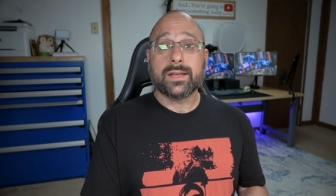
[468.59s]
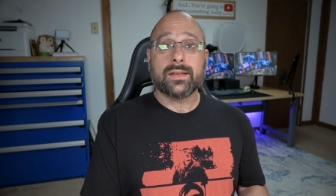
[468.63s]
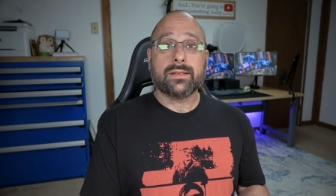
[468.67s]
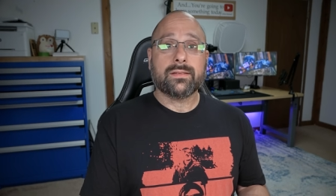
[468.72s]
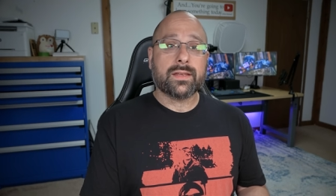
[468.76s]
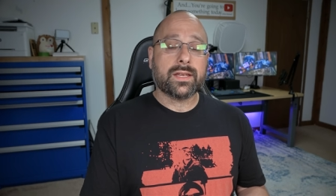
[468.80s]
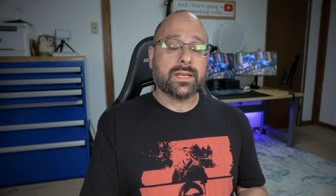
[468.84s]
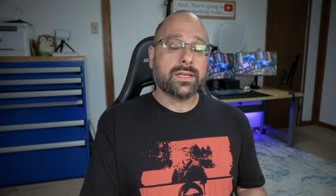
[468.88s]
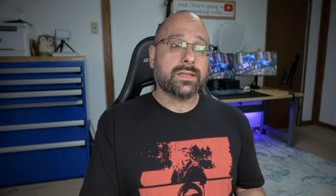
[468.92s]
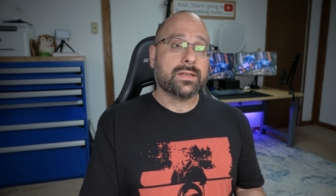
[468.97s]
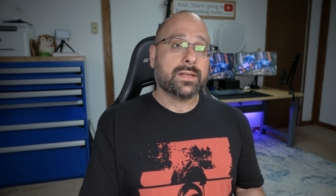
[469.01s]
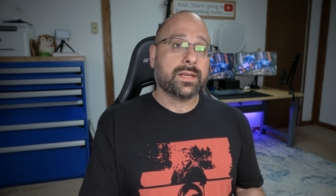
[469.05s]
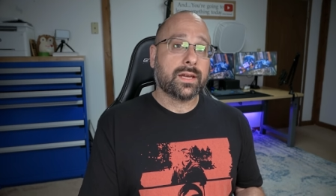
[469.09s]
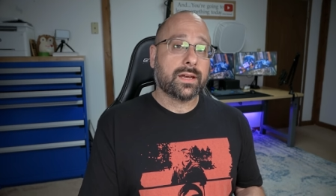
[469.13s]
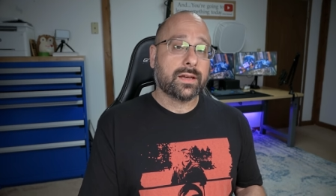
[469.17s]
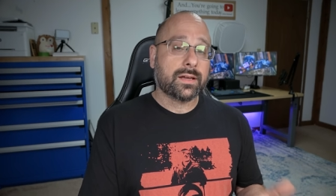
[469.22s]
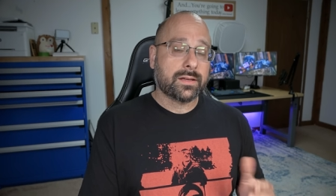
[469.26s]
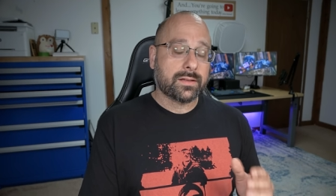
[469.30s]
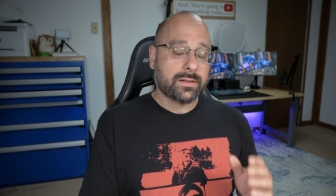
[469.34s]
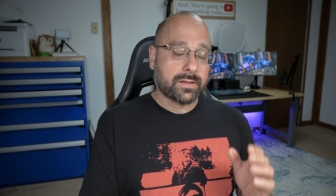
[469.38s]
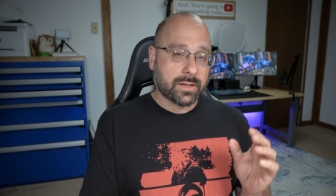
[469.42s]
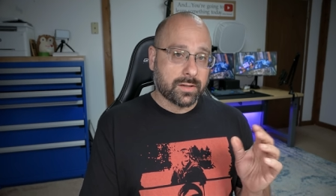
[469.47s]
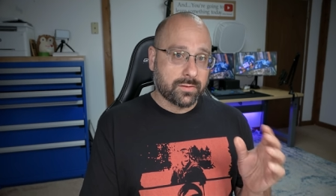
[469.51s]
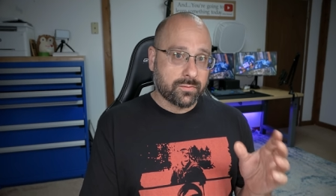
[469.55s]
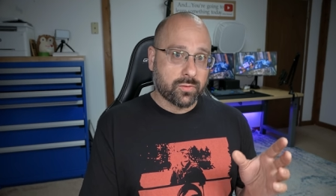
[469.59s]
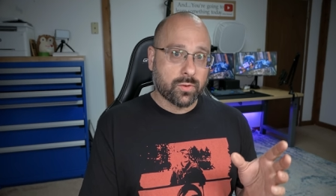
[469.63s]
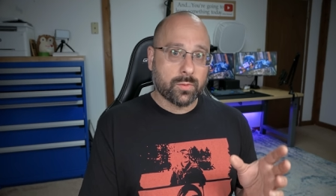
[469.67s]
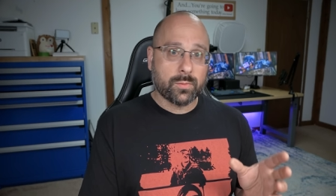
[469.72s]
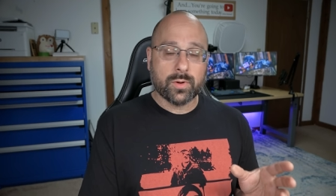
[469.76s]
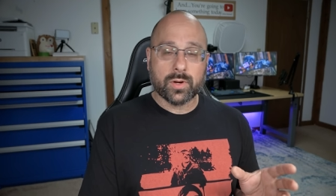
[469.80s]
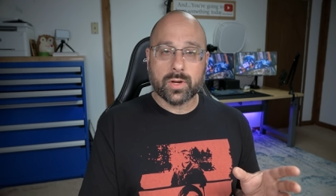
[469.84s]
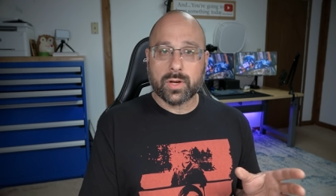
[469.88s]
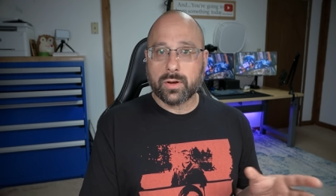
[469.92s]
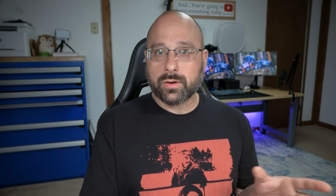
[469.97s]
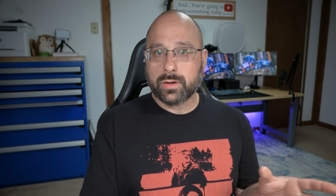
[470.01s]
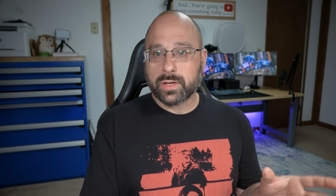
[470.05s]
then uh, the
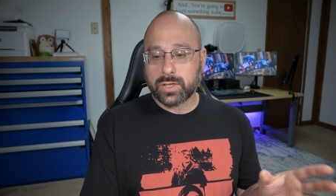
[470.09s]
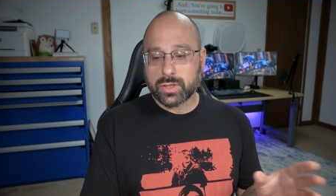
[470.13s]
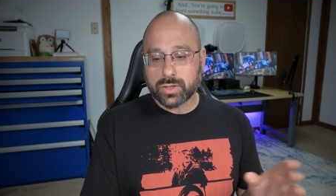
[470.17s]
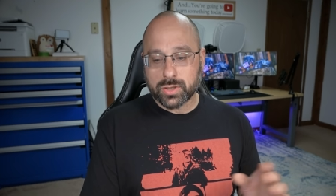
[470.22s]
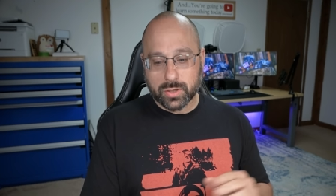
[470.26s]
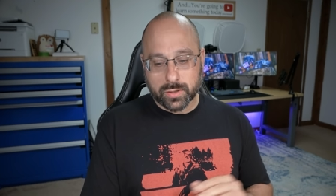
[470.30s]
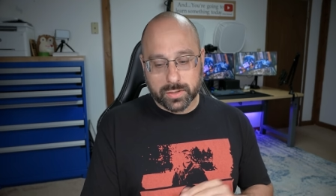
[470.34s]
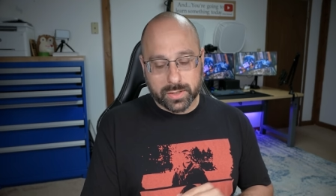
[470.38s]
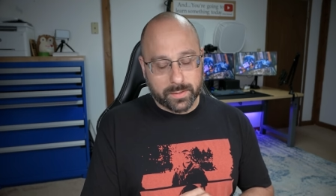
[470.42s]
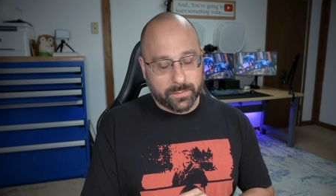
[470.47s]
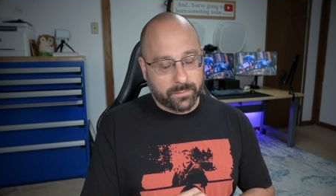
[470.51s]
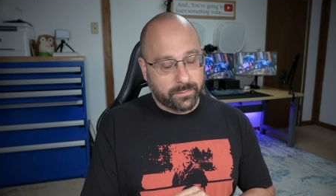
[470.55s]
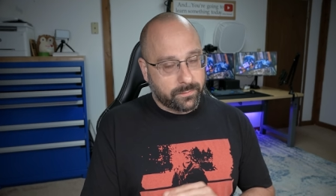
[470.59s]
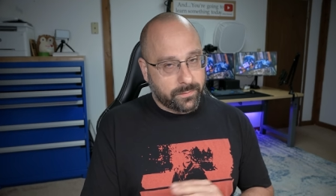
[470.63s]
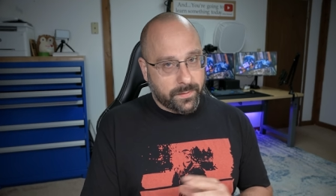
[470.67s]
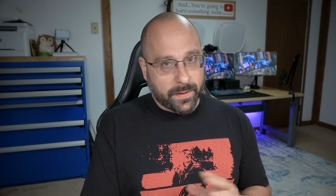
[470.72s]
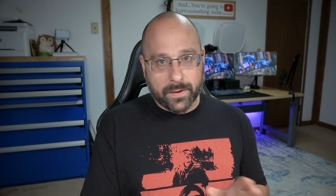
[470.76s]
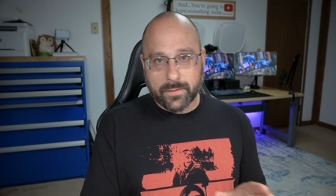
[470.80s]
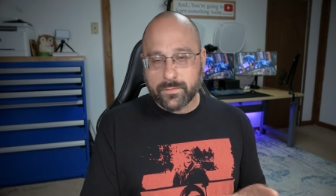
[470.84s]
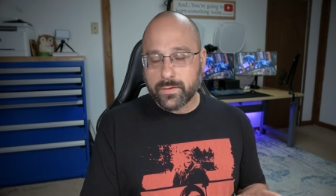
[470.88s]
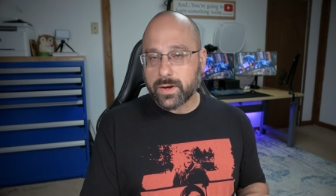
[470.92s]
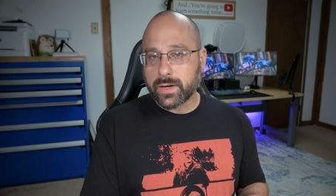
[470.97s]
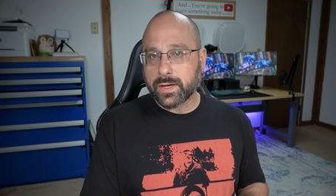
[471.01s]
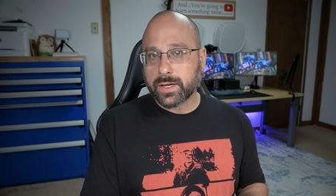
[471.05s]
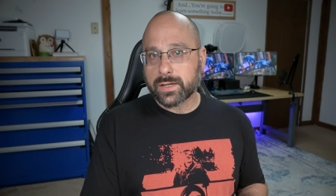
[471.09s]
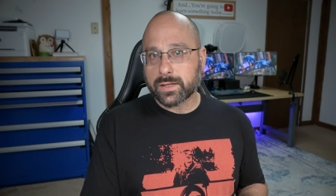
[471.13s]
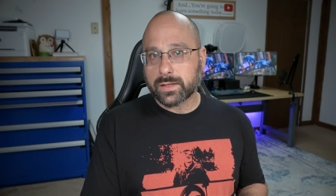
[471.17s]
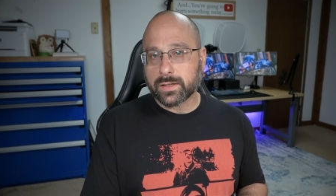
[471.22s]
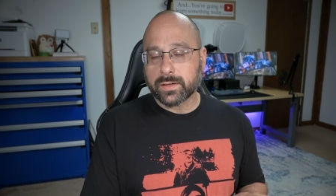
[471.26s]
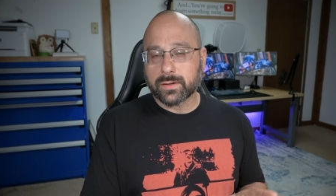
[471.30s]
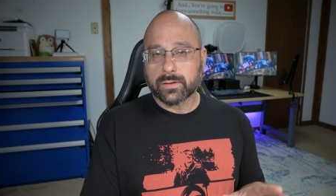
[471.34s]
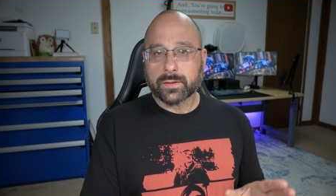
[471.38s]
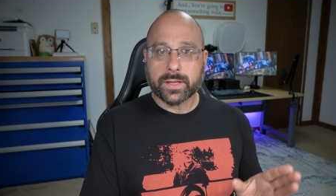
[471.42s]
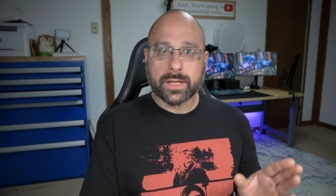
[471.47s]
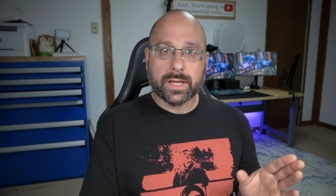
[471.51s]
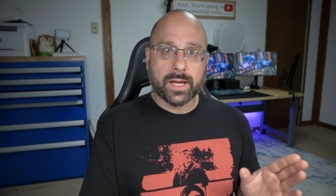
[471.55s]
conformal coating shows up very, very
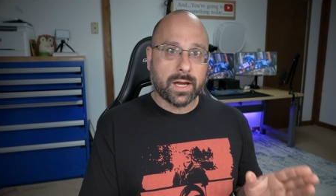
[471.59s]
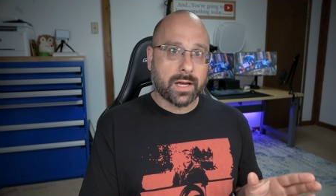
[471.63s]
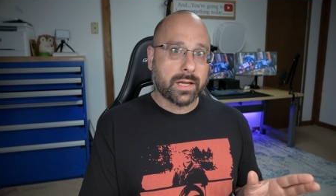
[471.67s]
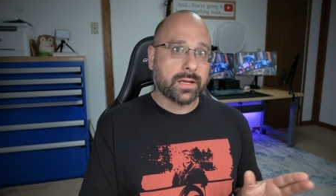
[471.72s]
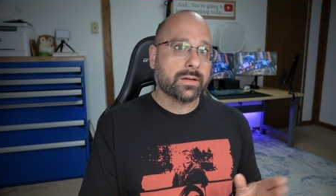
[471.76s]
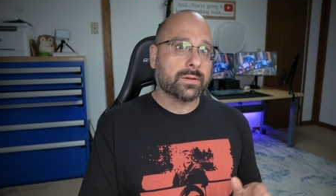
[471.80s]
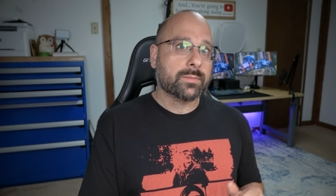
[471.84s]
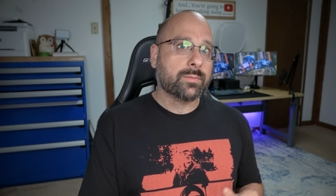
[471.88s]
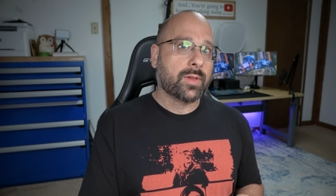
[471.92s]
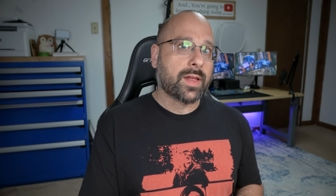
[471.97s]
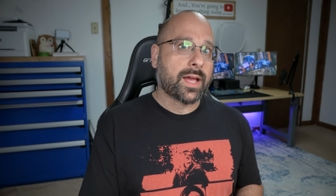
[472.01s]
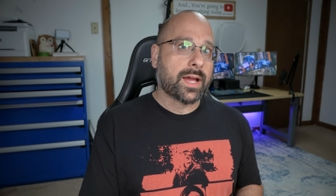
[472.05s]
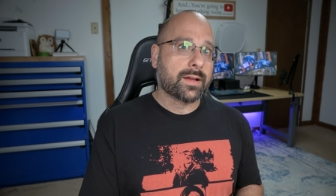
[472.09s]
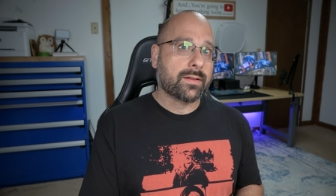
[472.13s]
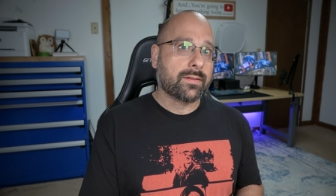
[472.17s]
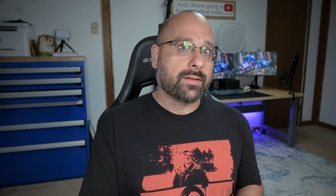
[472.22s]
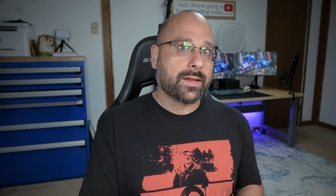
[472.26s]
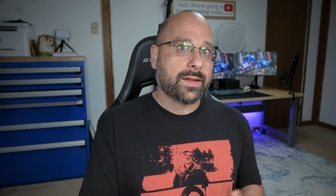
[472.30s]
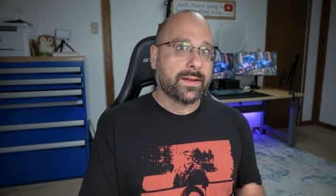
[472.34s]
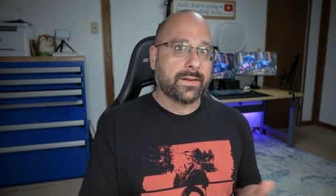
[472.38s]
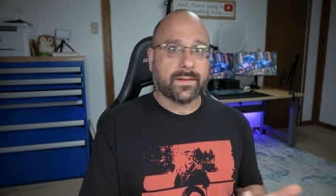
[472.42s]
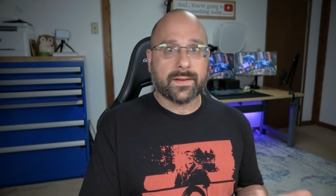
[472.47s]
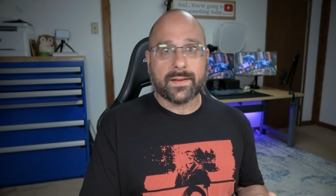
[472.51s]
clearly under black light,